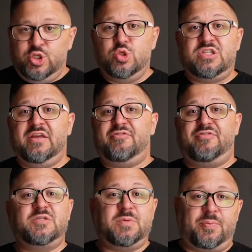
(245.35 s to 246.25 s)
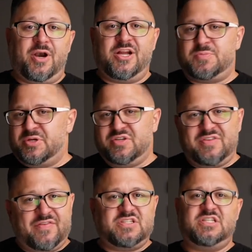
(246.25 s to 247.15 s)
using Facebook prayer ads, especially if you
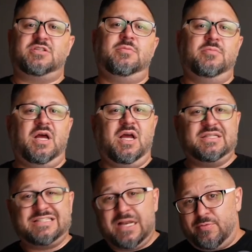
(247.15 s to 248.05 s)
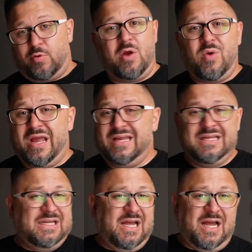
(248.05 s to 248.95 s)
have the system uh, set up the right way,
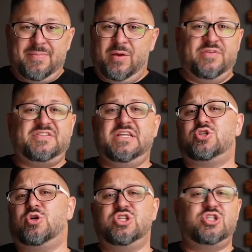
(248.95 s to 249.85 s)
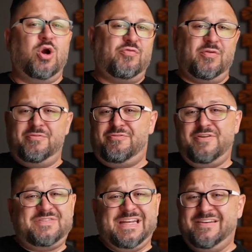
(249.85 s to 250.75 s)
uh, man, we've seen churches go from
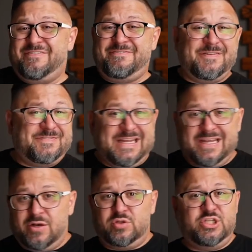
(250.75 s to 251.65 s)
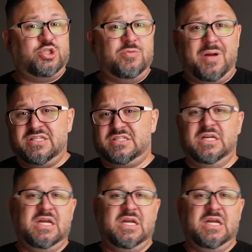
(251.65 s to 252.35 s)
15 to 50 in only two months.